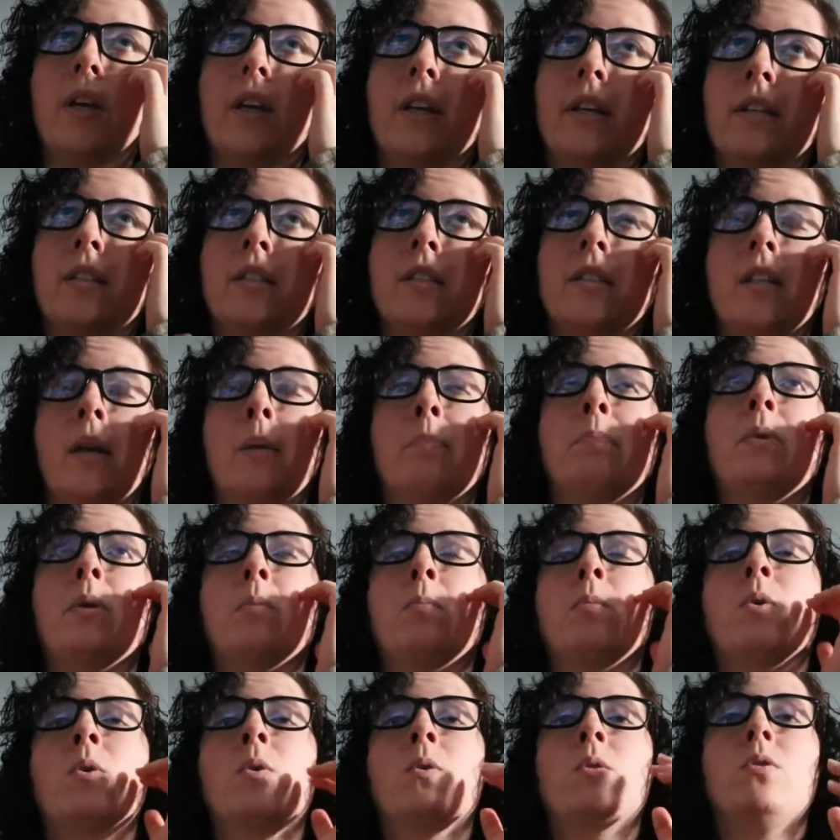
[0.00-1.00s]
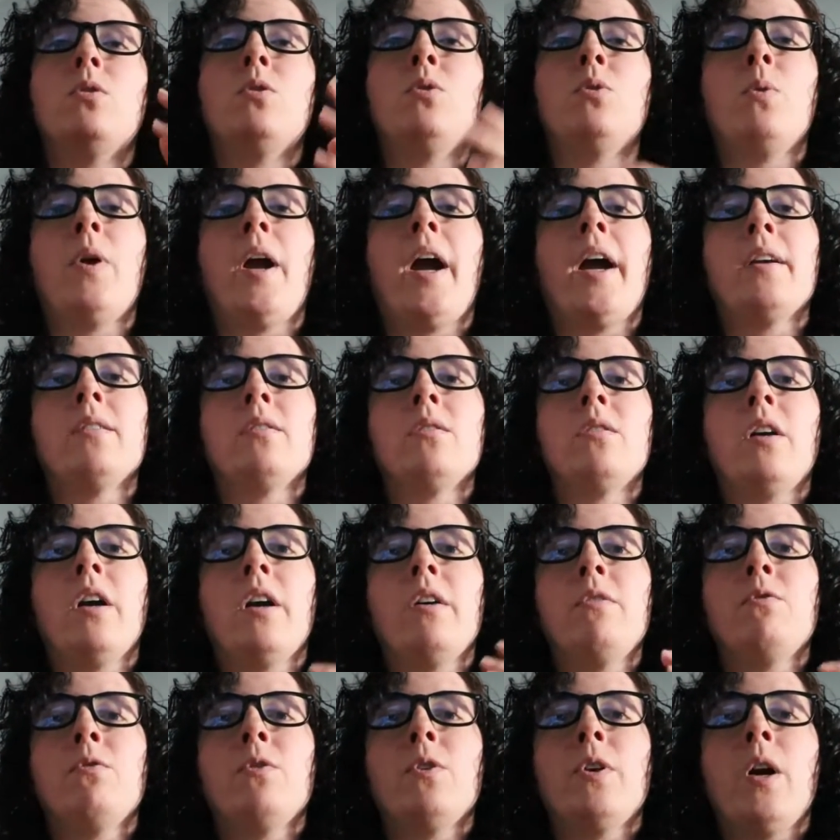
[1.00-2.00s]
acceptable to ask
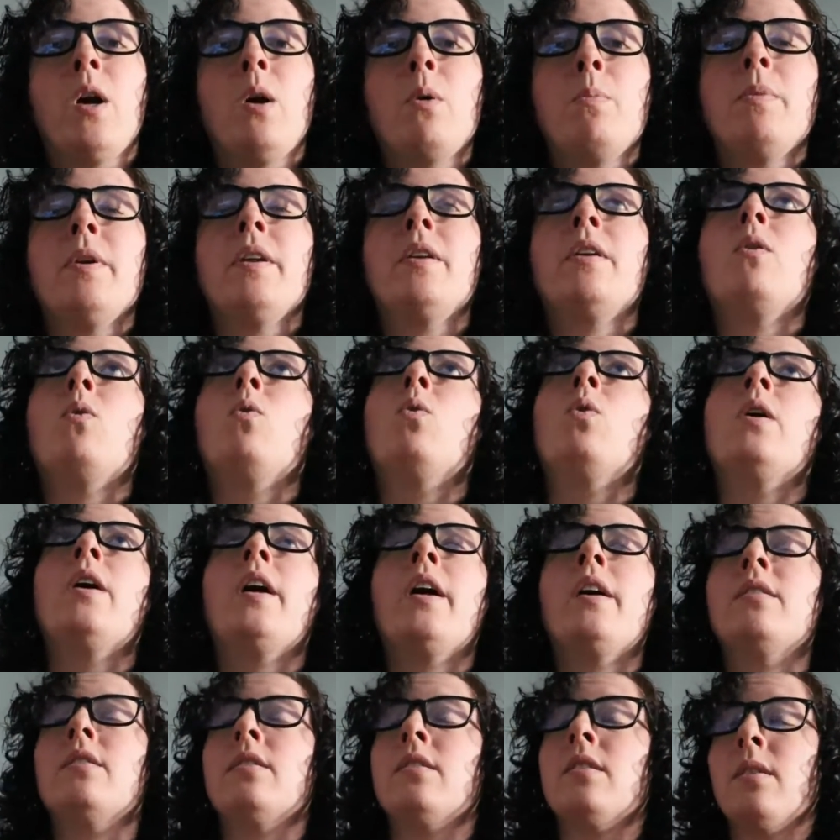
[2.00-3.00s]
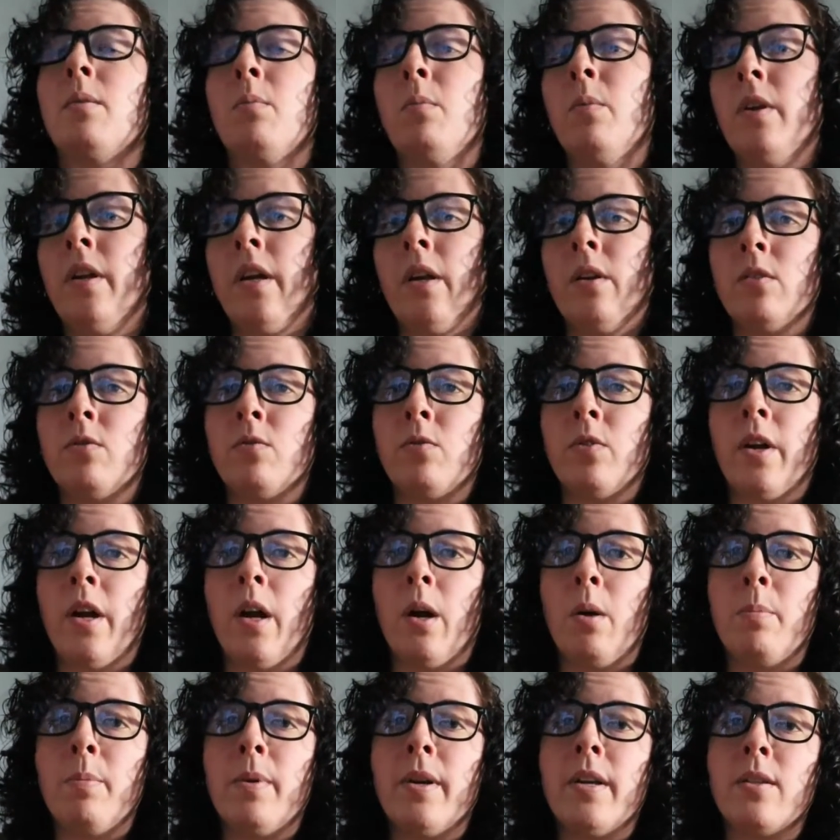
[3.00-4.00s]
God for help and or ask someone else for
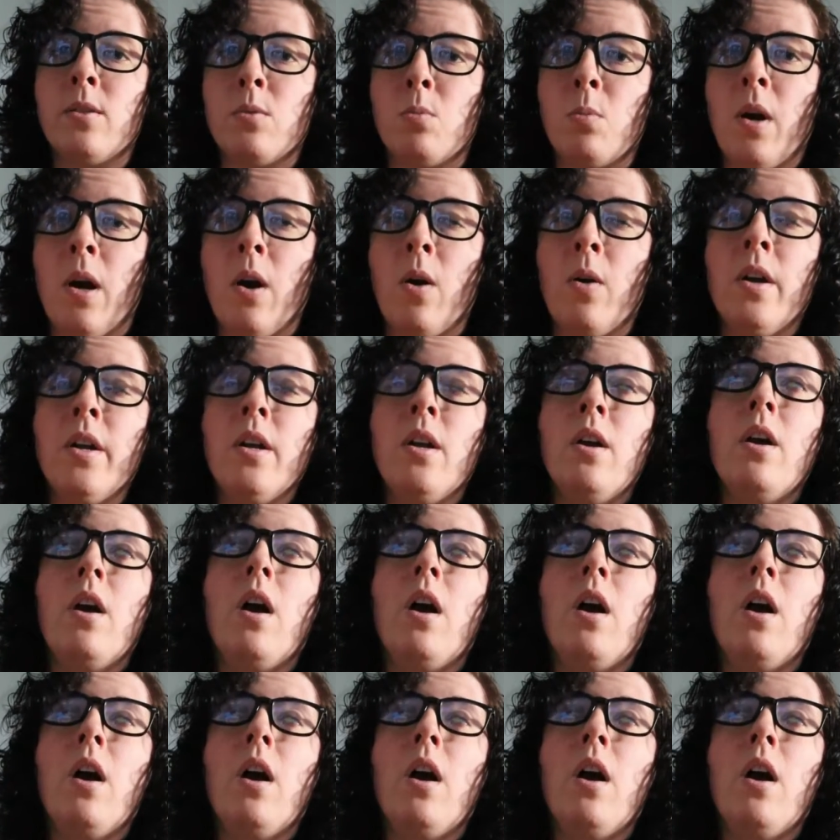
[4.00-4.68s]
help as well.